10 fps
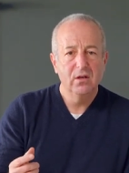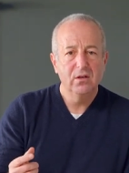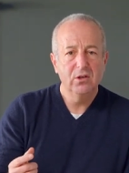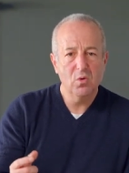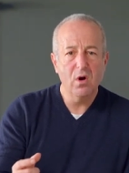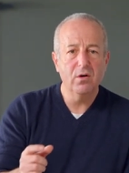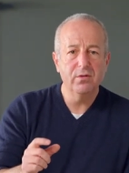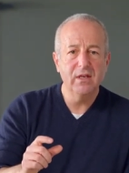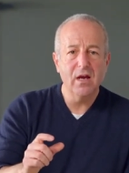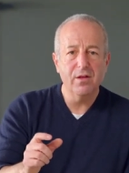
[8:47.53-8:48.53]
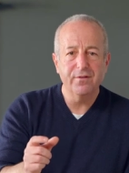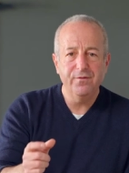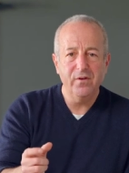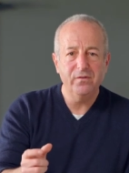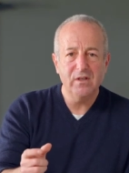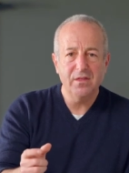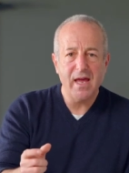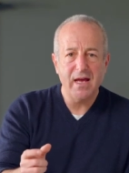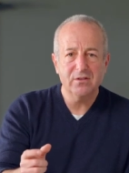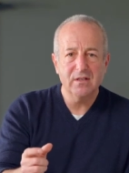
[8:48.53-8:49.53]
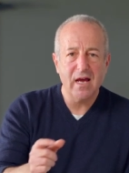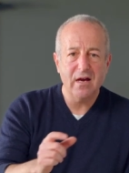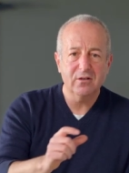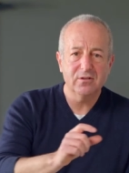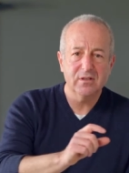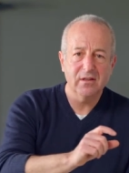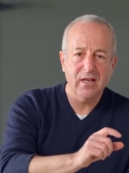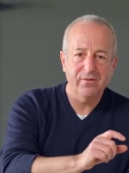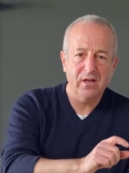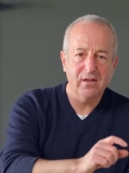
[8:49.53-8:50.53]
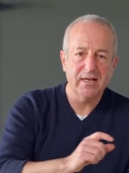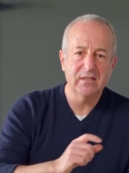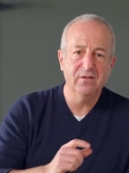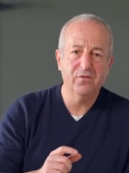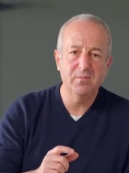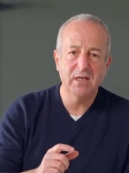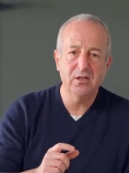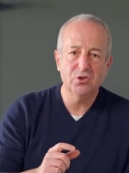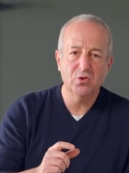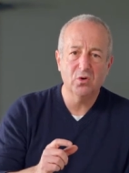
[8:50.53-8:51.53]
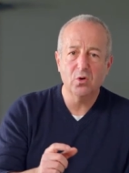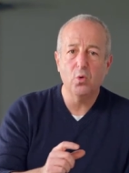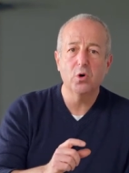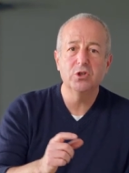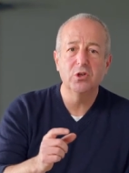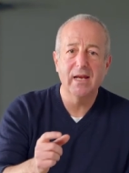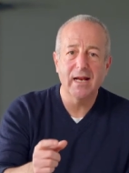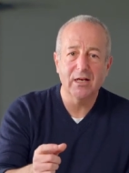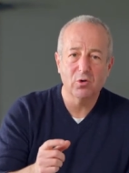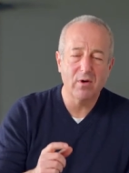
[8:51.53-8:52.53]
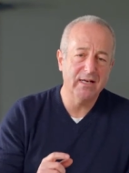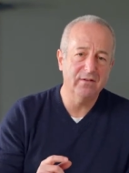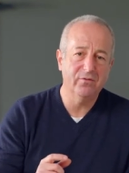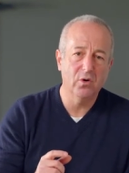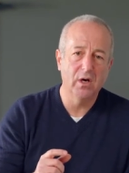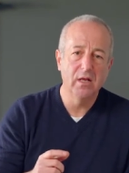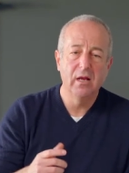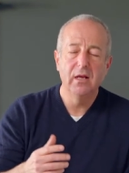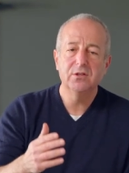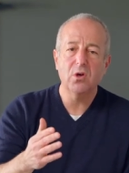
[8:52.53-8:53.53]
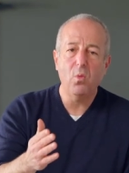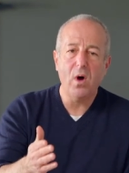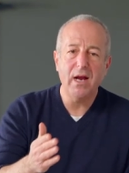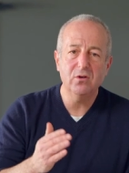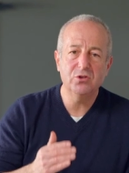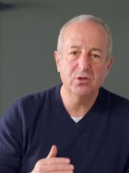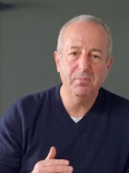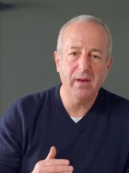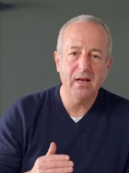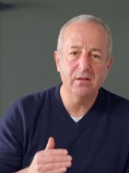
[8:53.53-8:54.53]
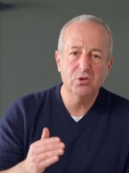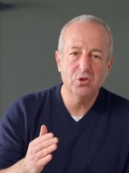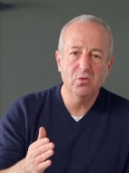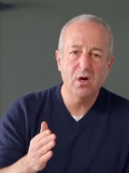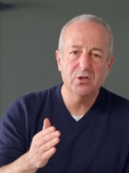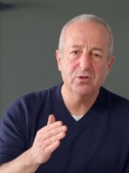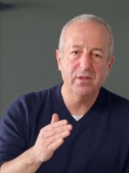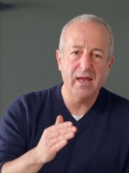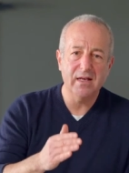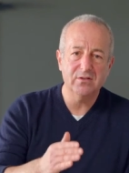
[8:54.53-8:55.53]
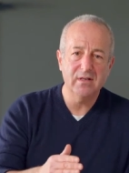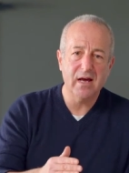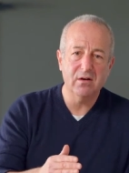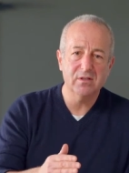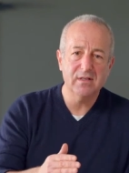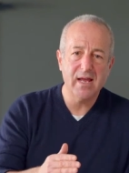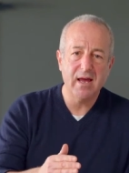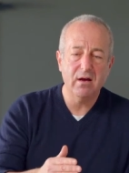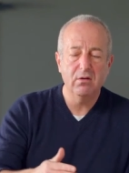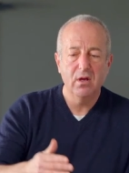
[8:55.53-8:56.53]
you owe the other $50,000 that they've collected from the insured, or do you get a credit for it? So why don't you pay the $200,000 now